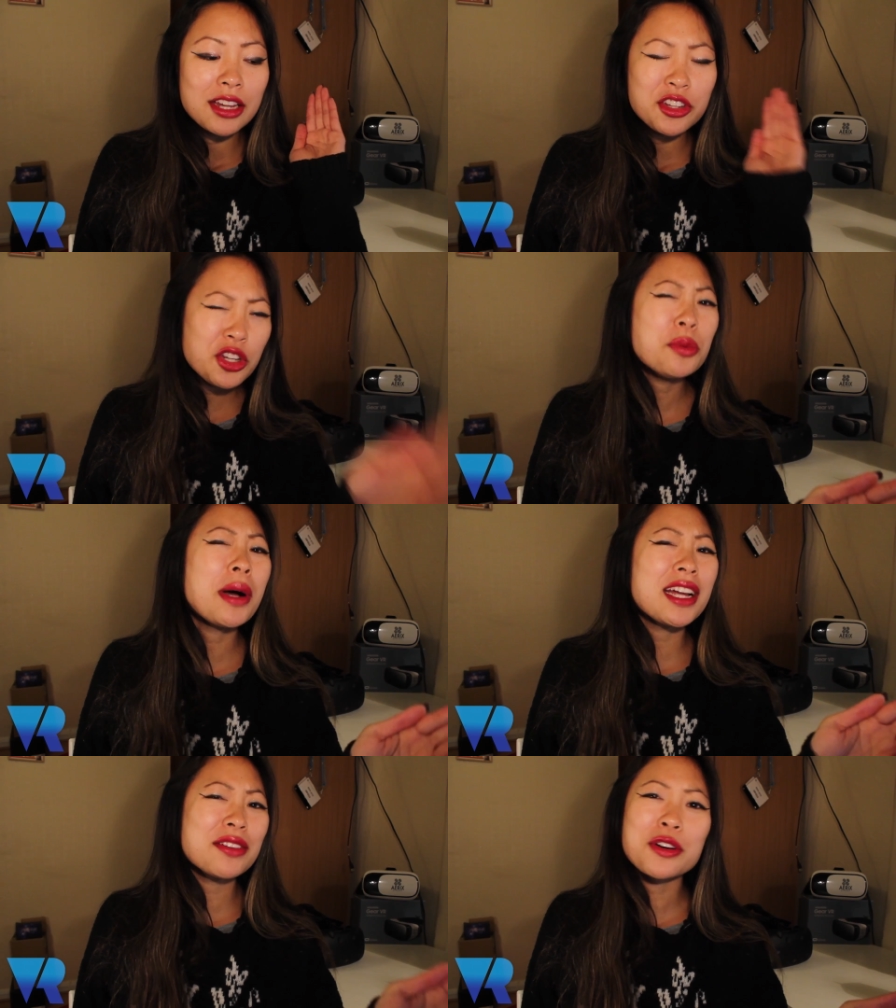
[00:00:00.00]
You
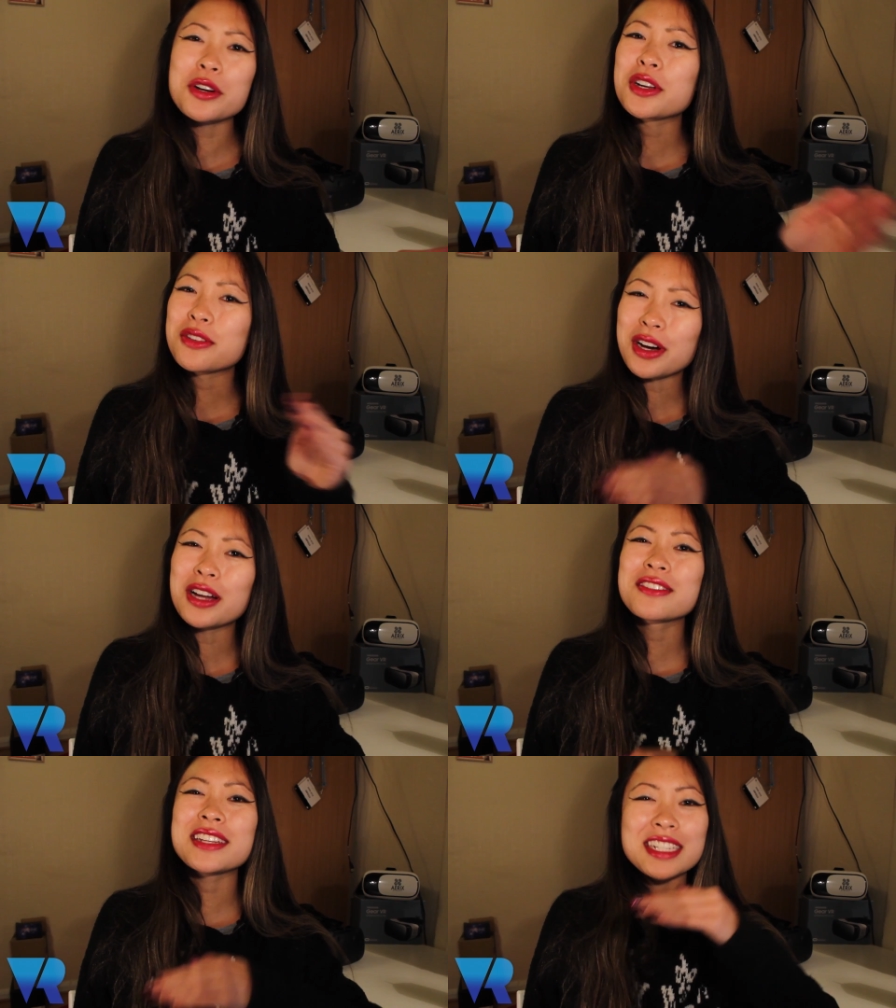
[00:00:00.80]
might have heard of
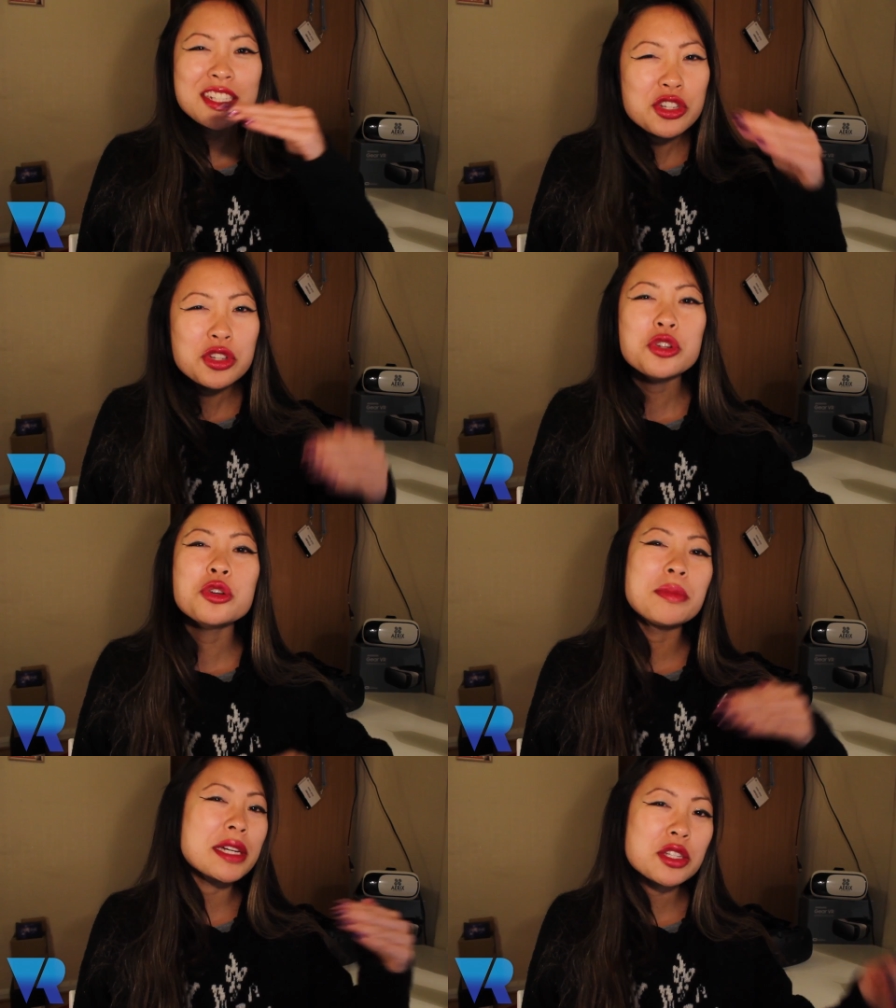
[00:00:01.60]
all of these new
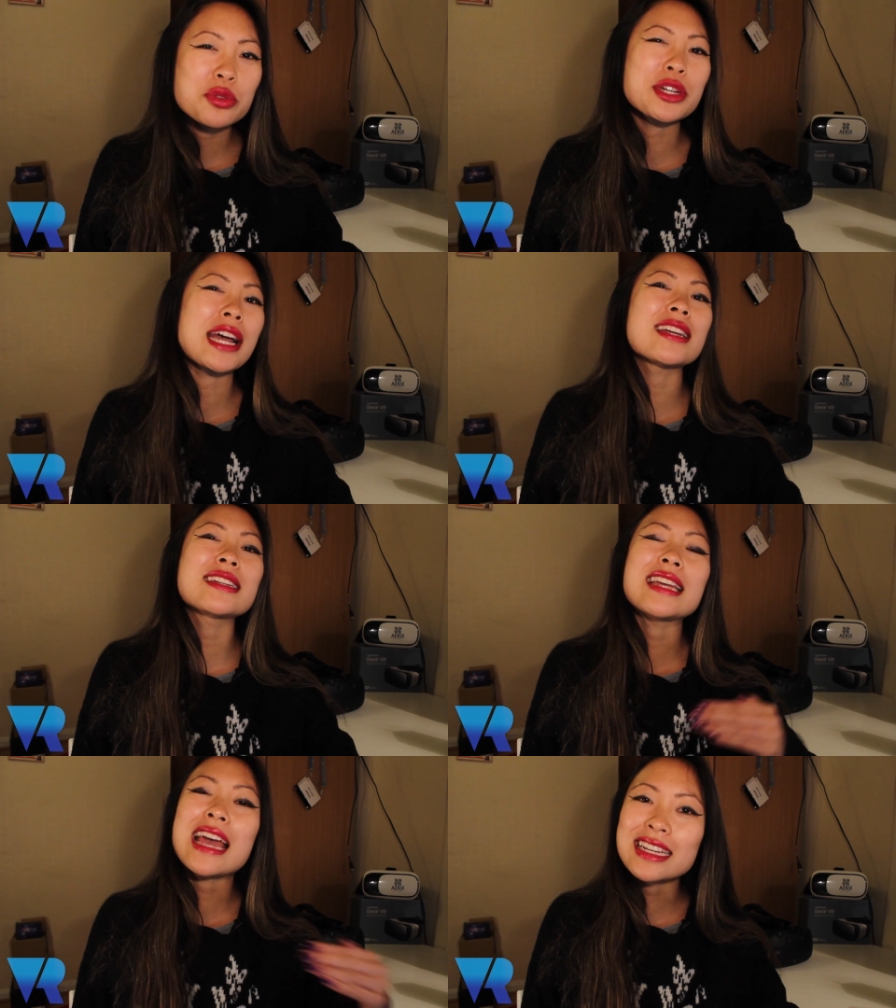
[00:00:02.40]
mixed
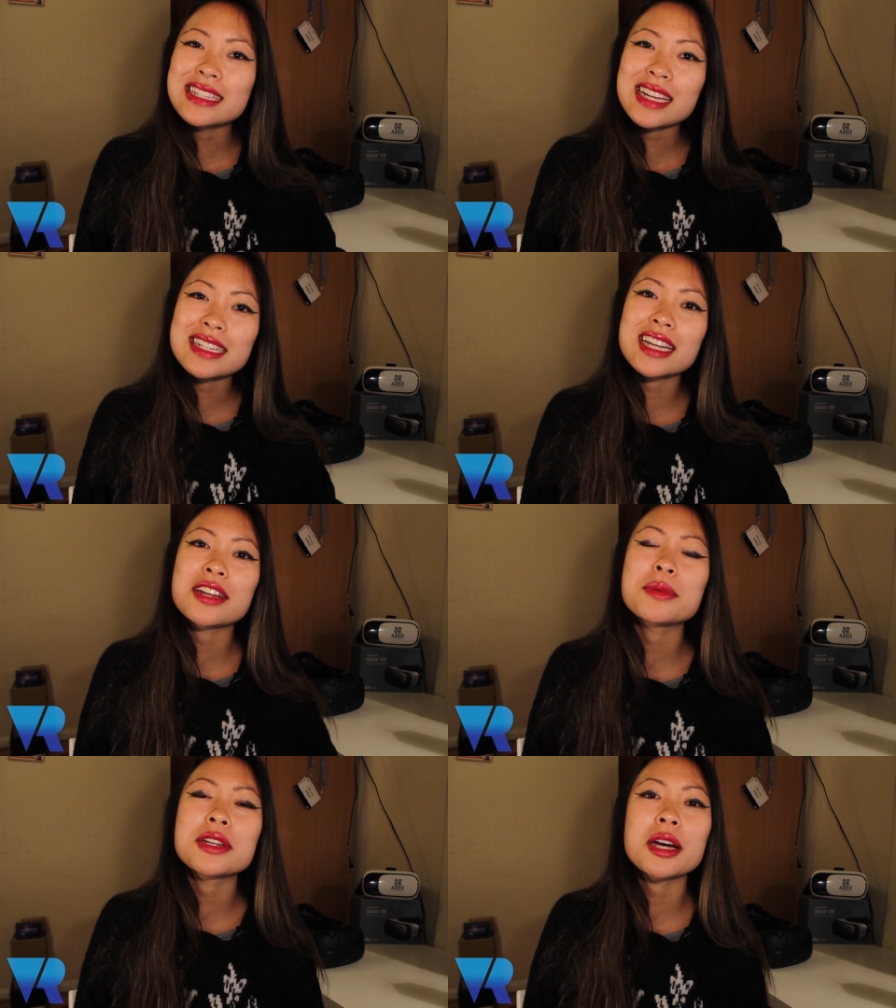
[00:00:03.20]
reality headsets that
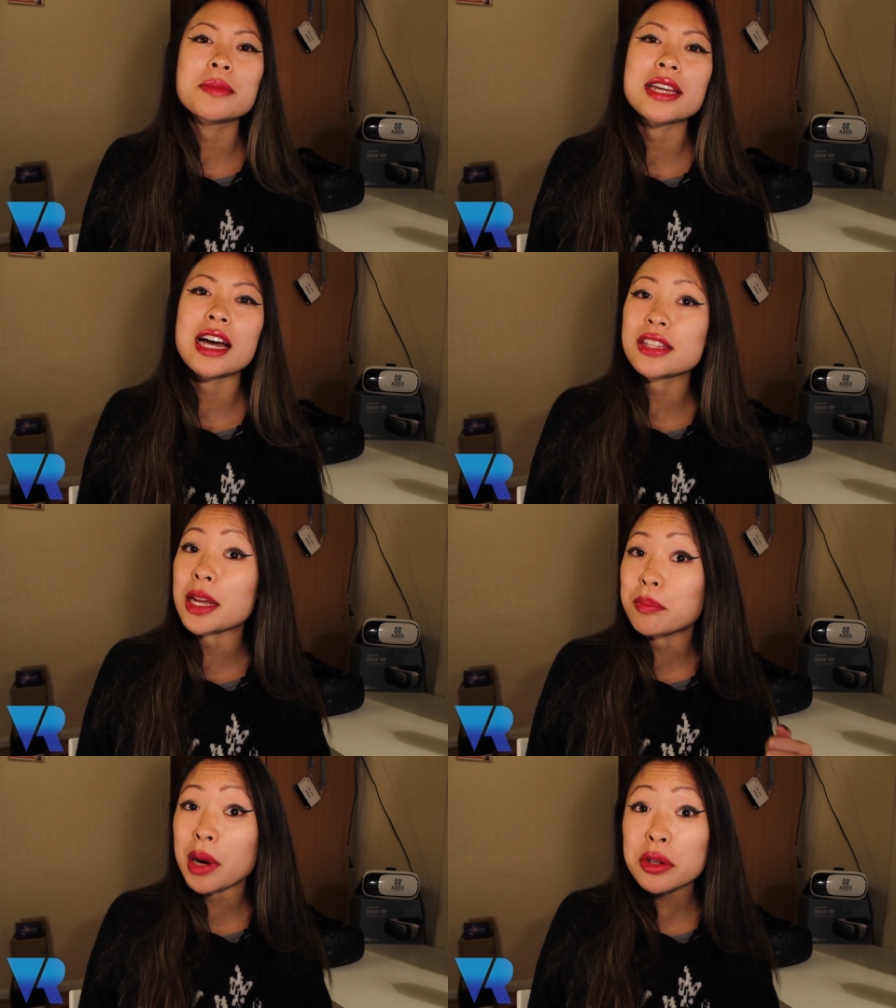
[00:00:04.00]
have been coming out
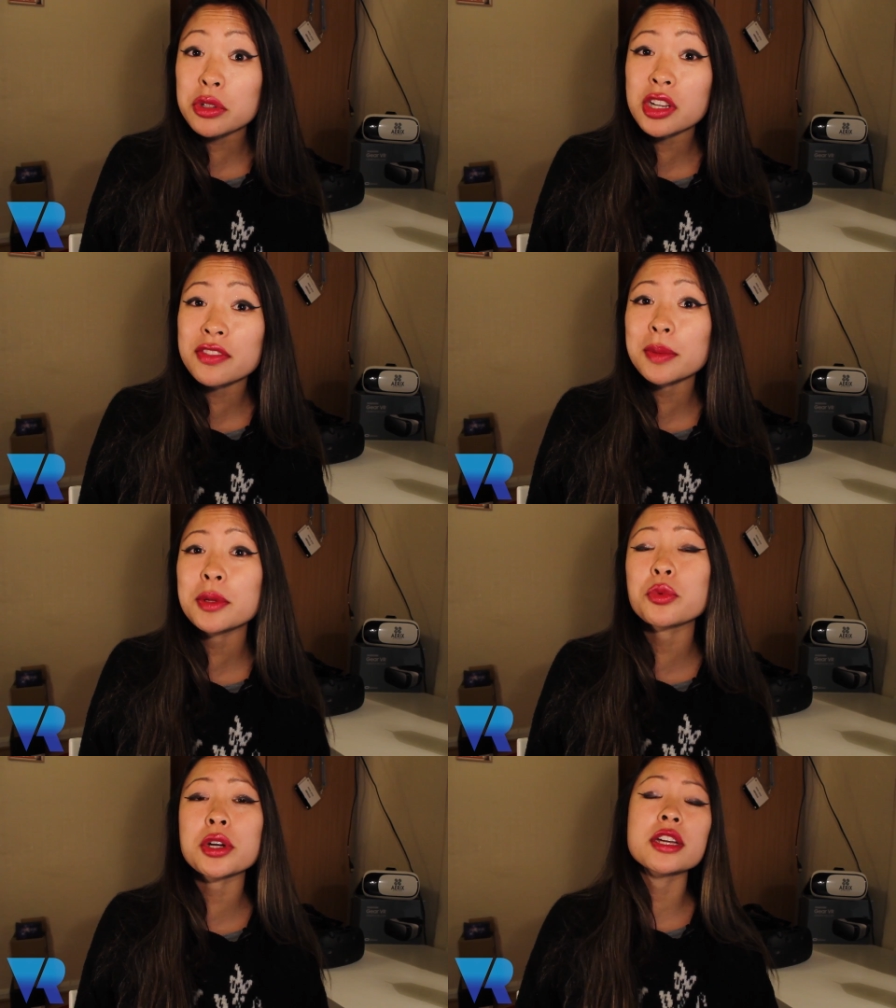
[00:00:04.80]
that Microsoft have
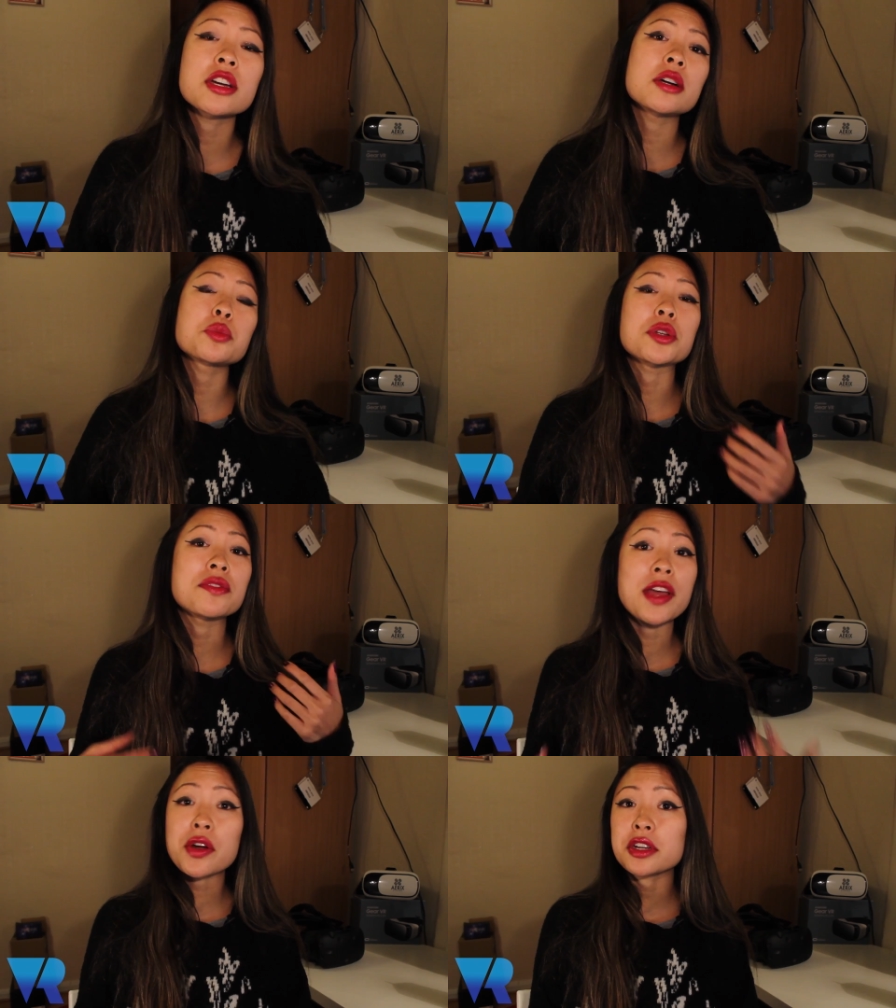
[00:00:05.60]
been working on
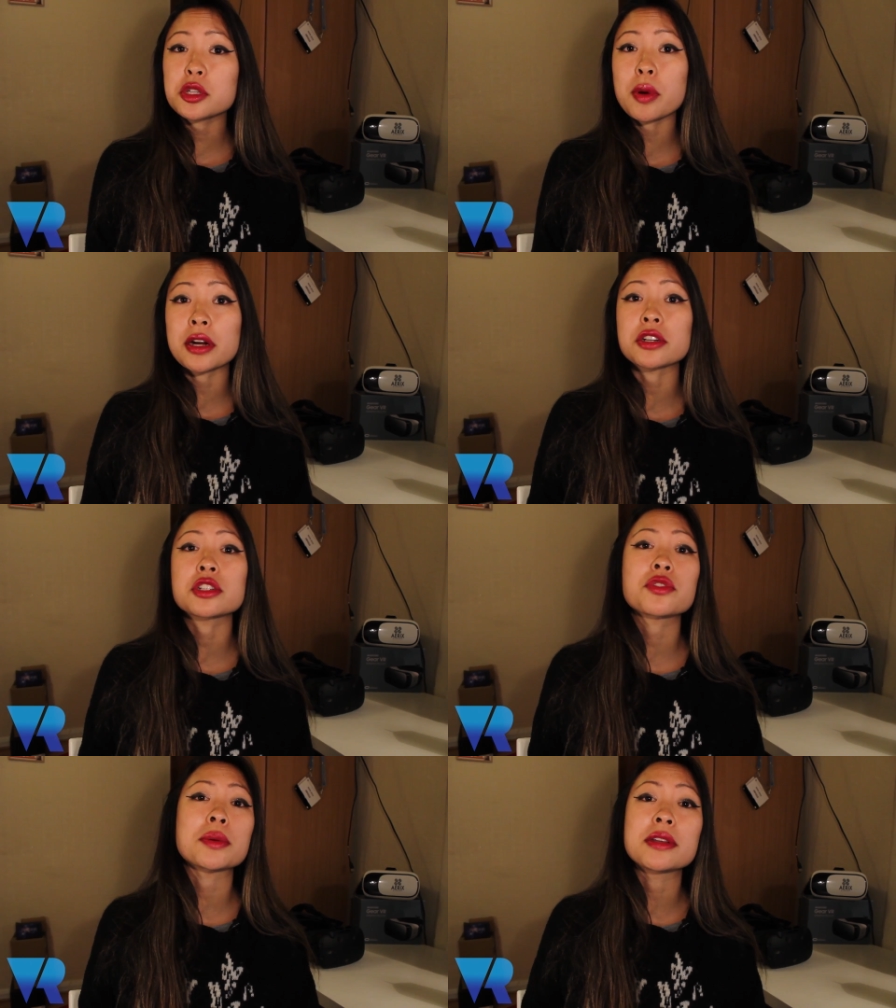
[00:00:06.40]
with various
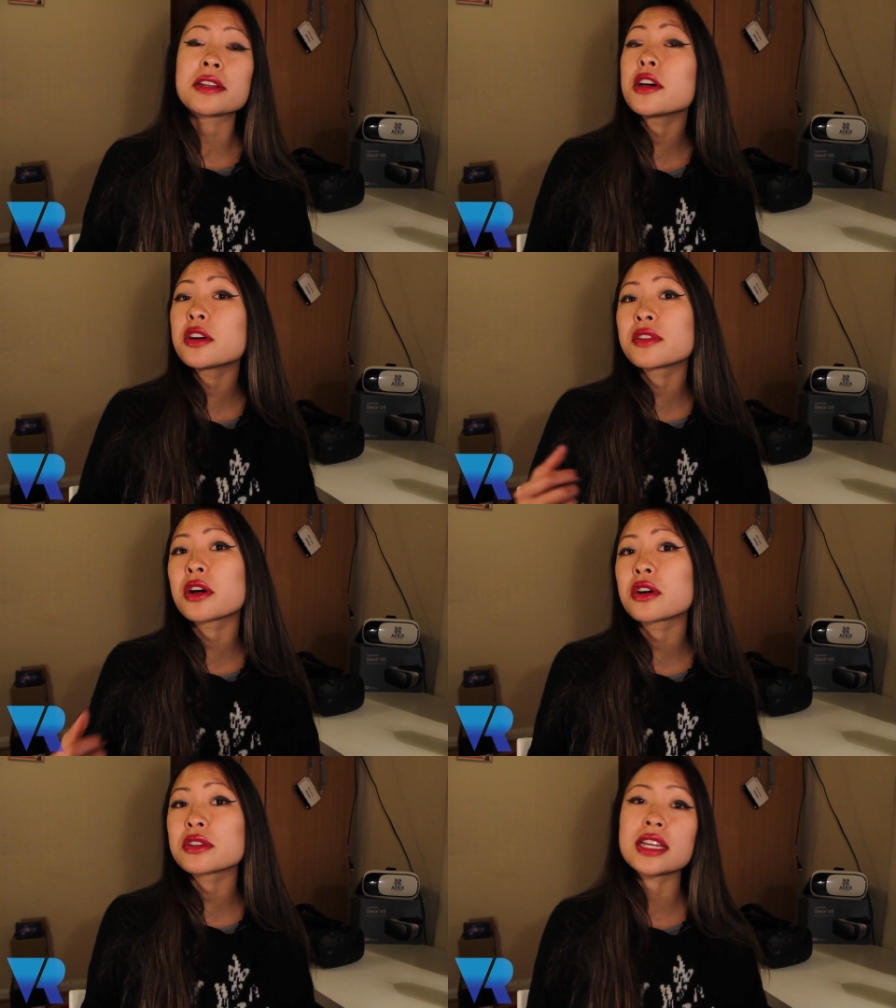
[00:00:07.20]
partners from Lenovo,